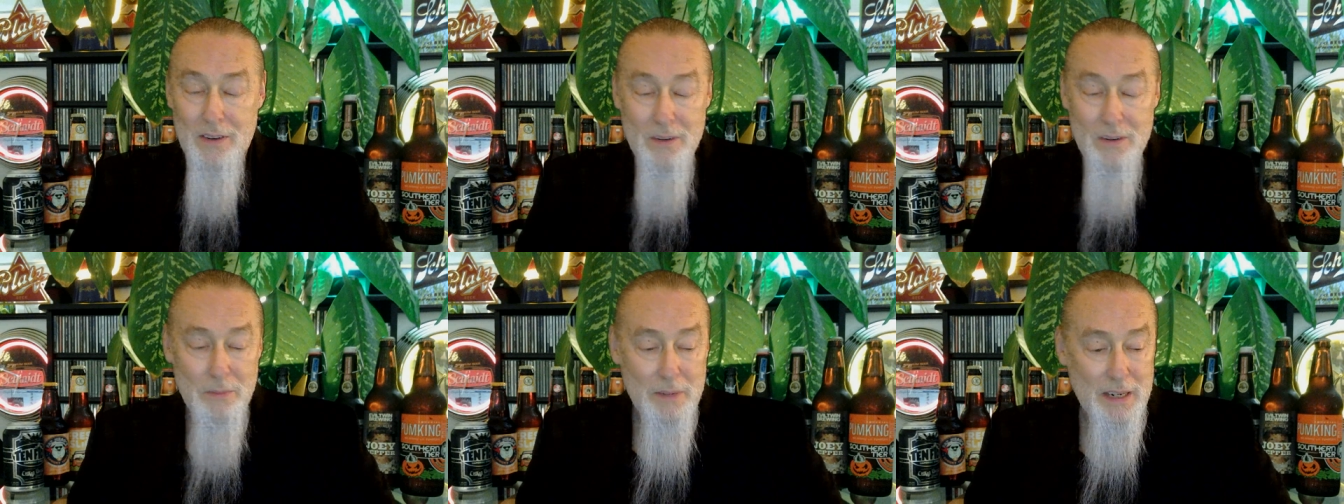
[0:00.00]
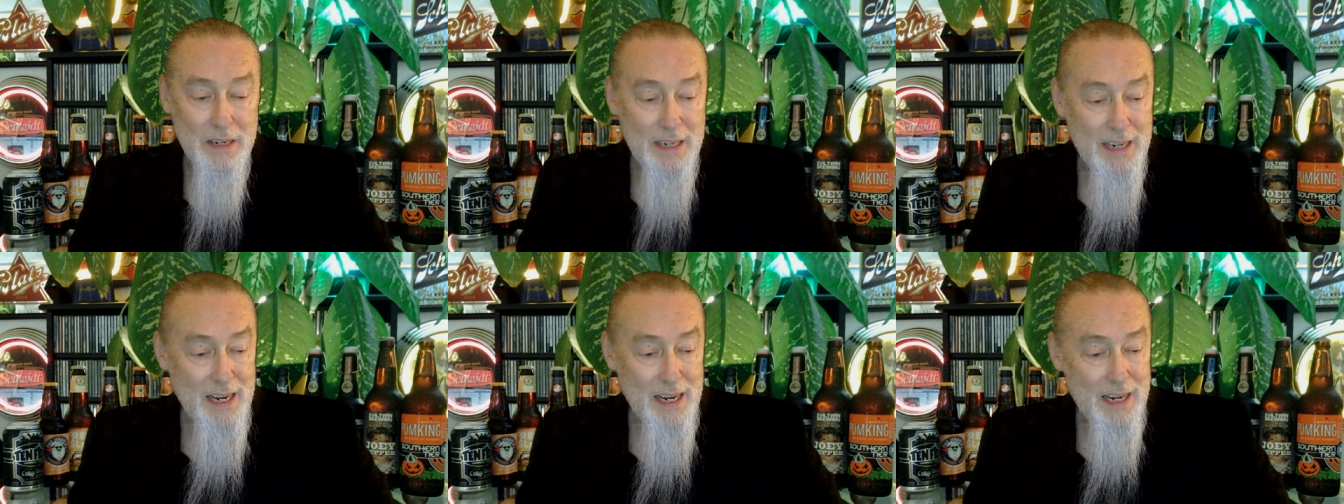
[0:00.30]
Oh
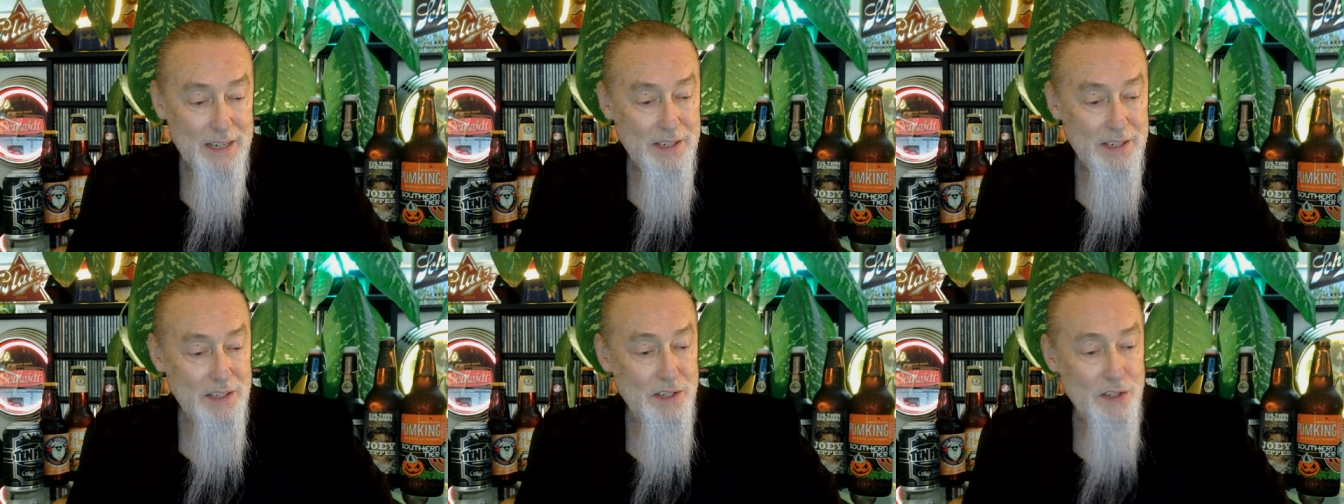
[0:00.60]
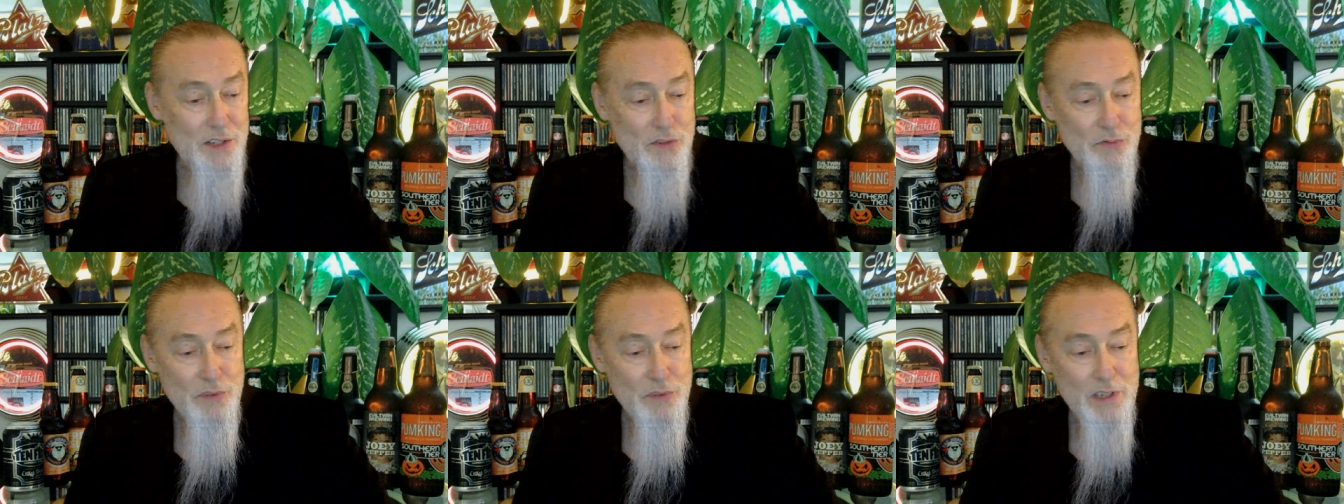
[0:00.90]
my gosh,
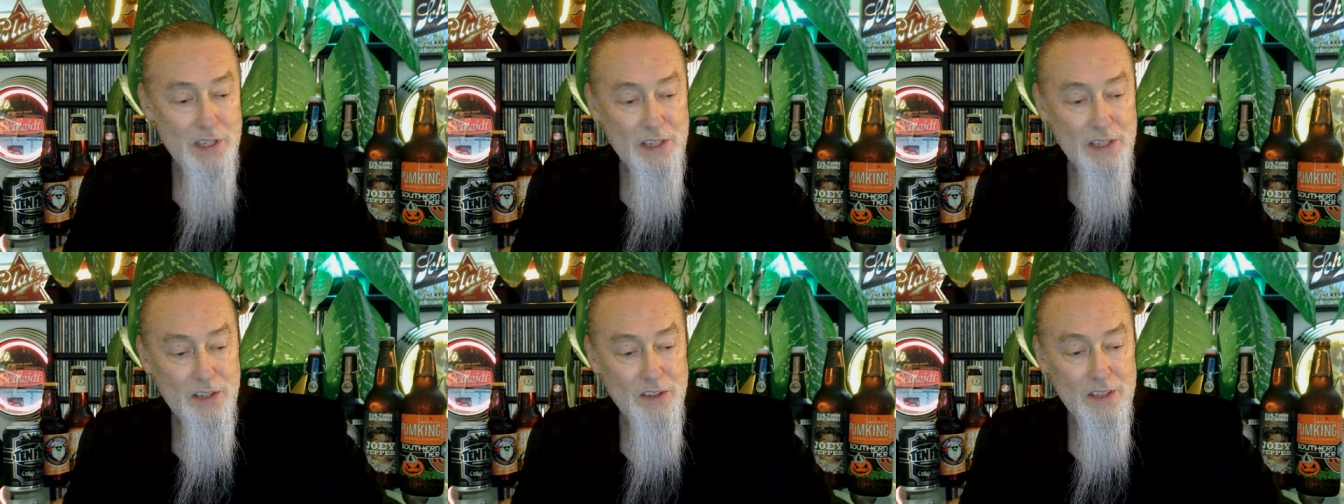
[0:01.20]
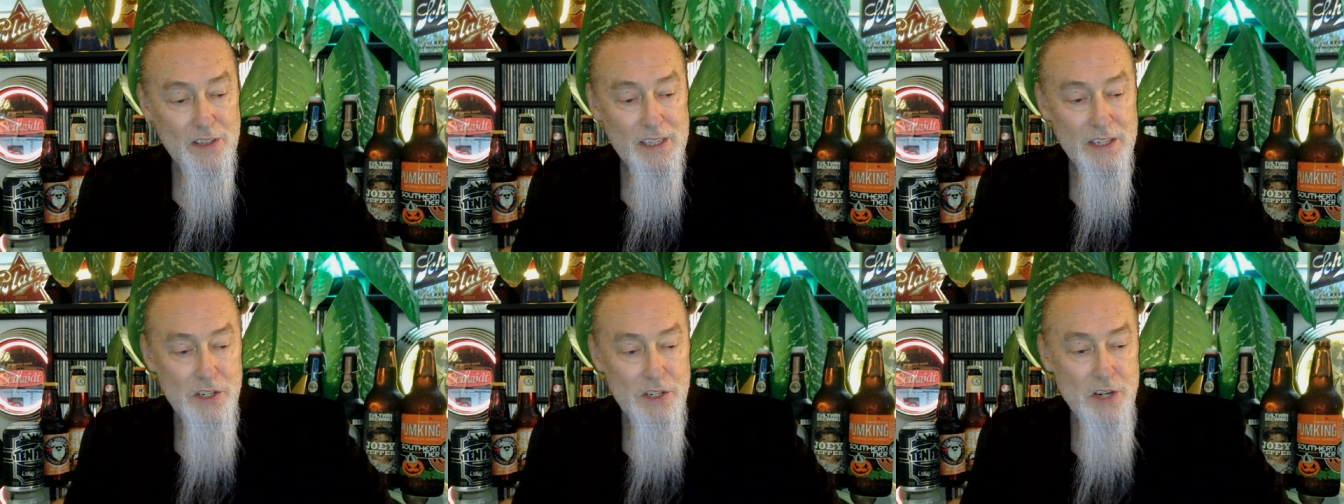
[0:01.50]
this is really
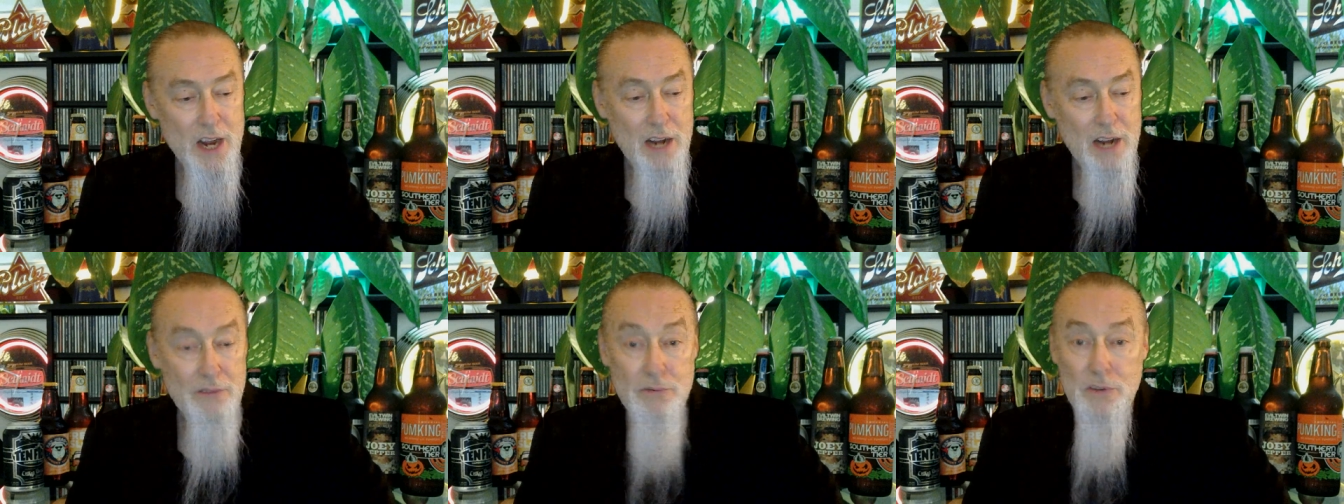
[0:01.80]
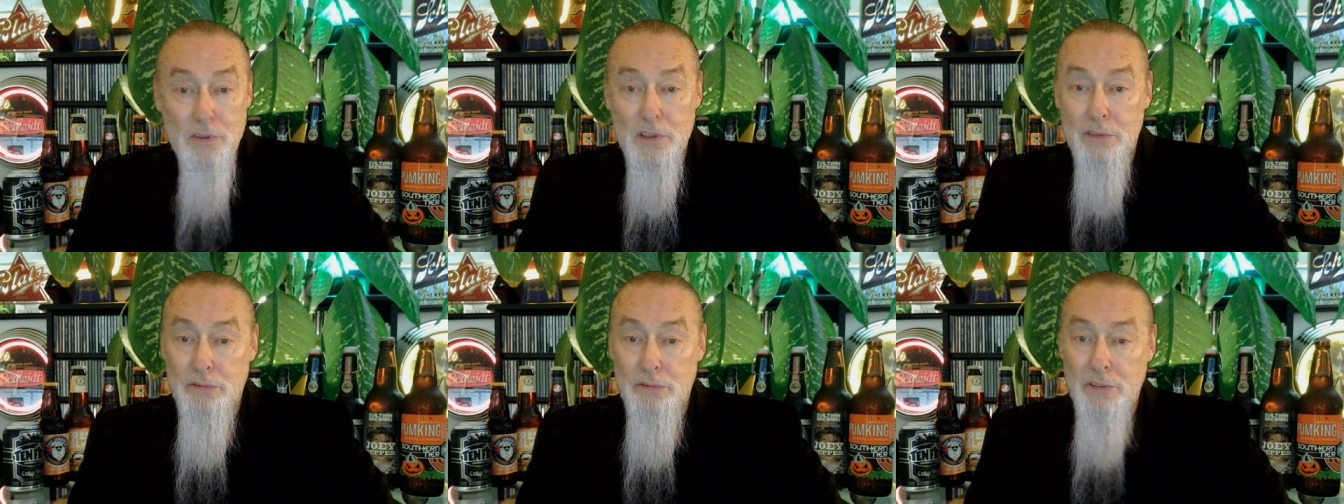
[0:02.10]
good and chock
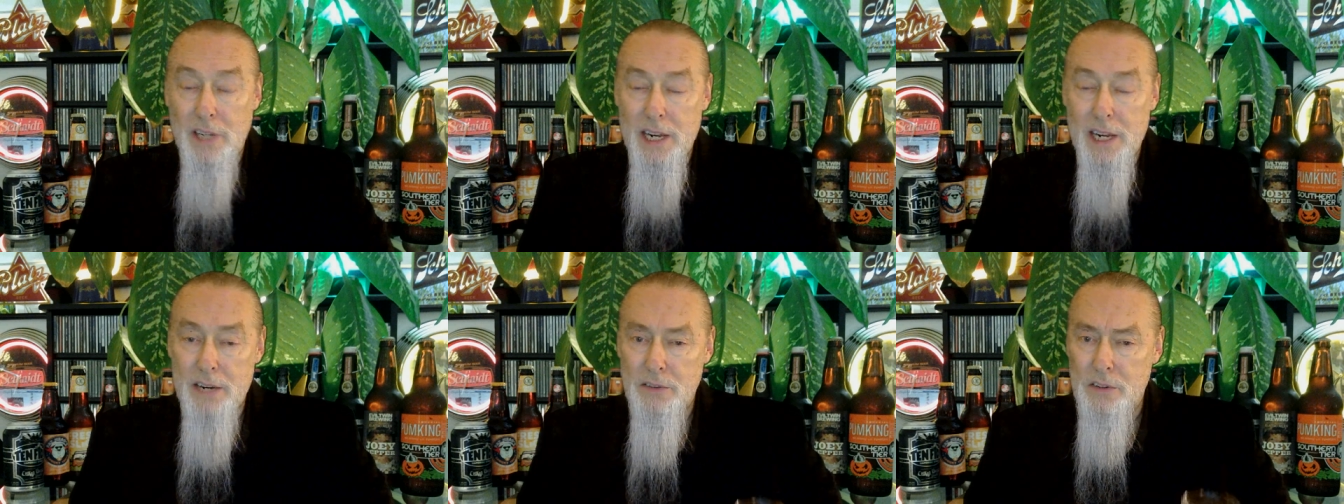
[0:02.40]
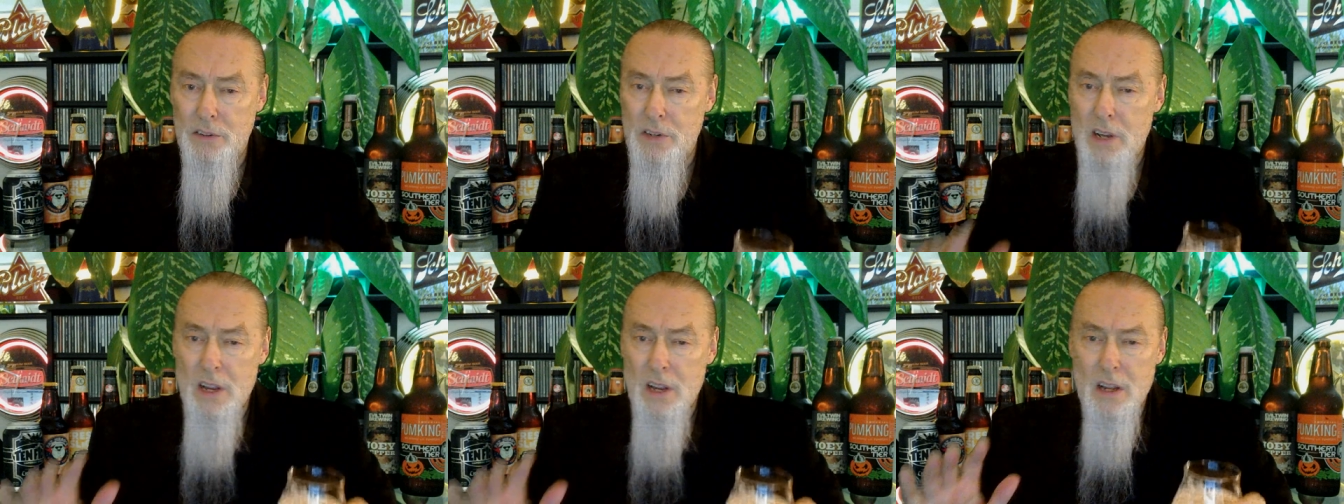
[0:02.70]
full of
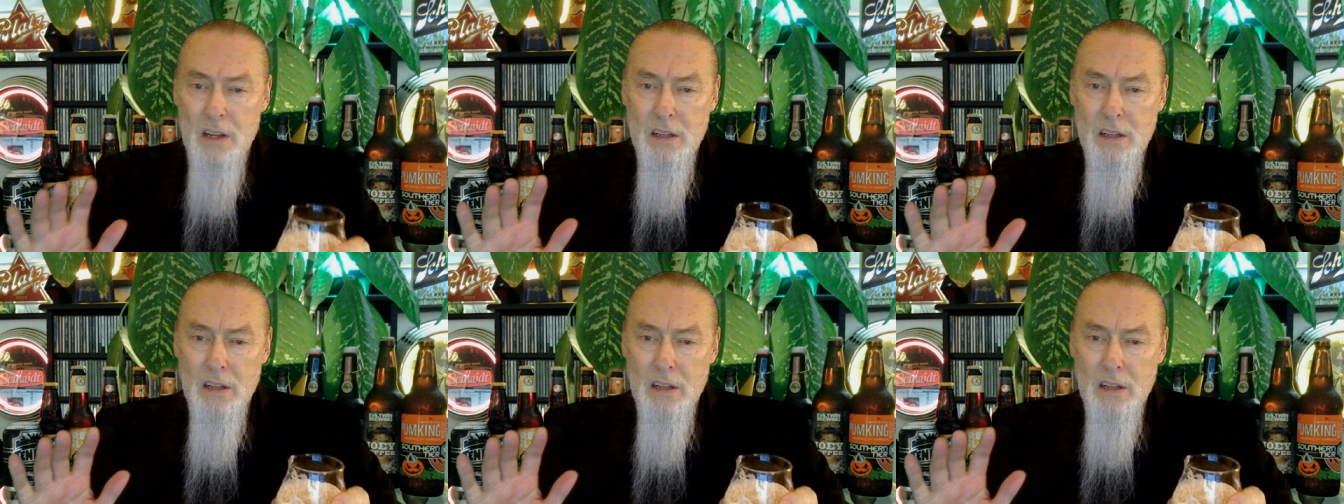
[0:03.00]
flavor.